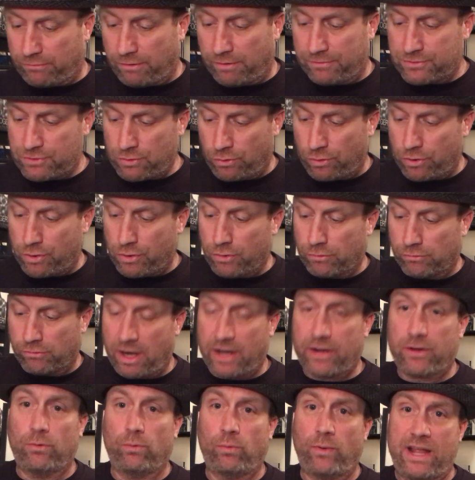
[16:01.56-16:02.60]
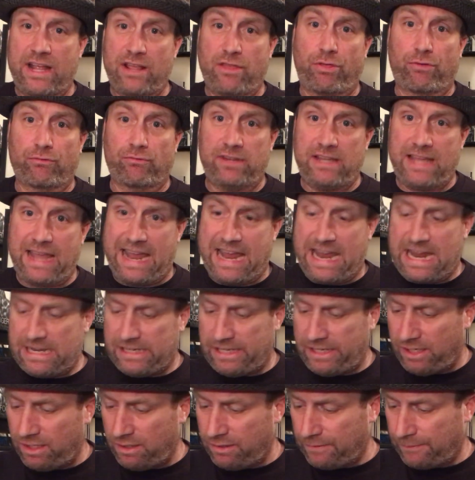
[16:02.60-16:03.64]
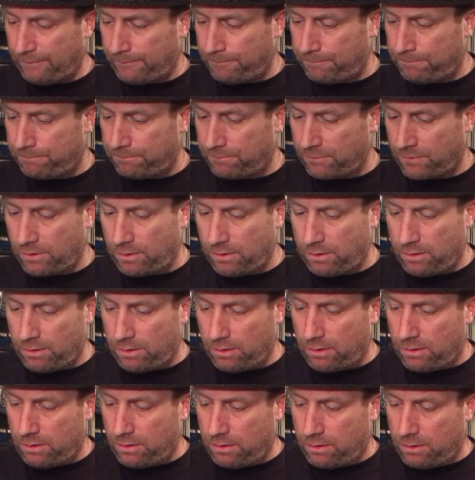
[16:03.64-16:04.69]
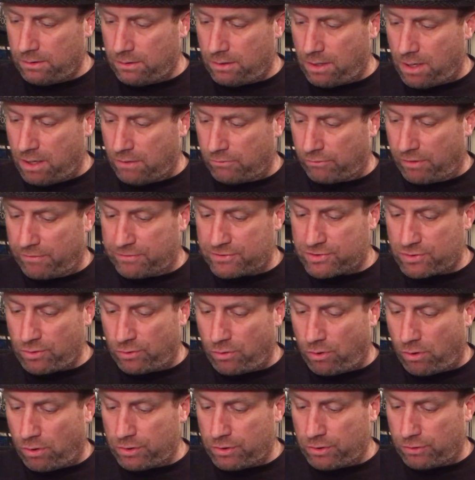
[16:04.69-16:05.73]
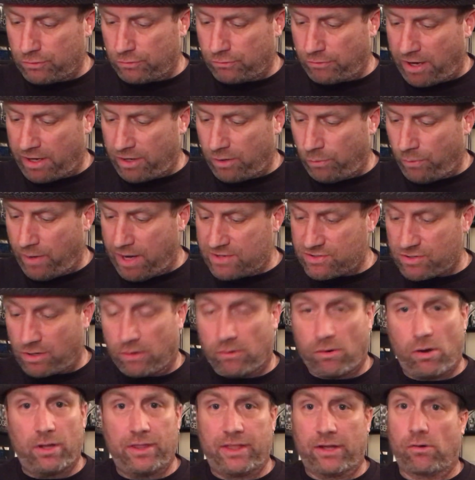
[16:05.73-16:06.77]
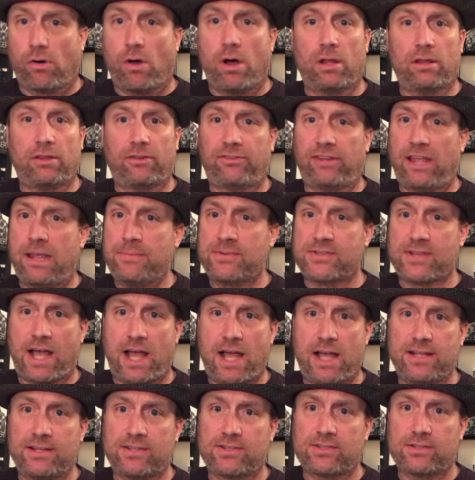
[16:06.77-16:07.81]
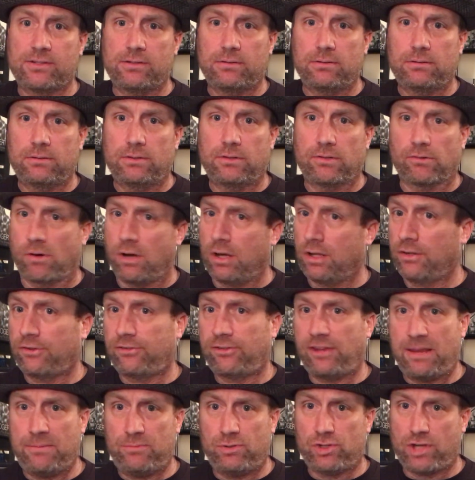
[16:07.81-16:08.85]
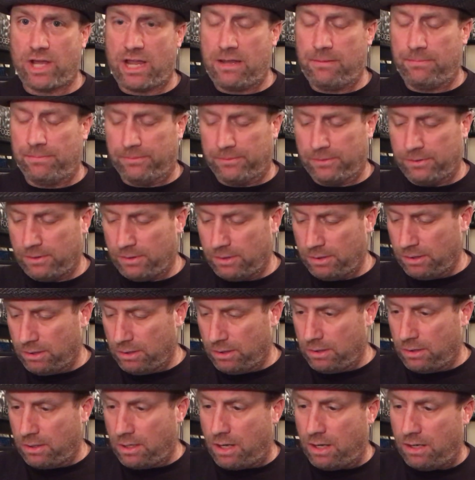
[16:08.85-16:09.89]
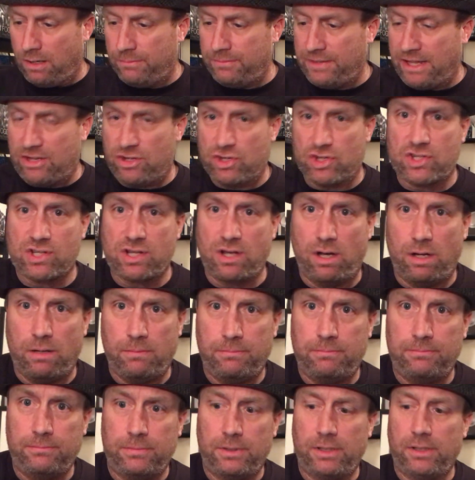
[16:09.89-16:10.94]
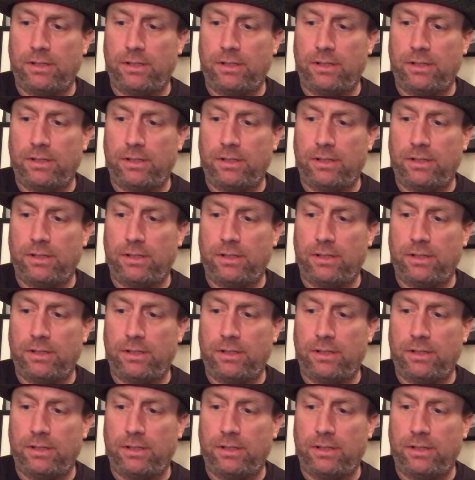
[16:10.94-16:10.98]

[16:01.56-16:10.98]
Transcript: the Riverstone Audio record weight 380. Riverstone Audio's record weights they're all the same size, they're all the same shape. They just come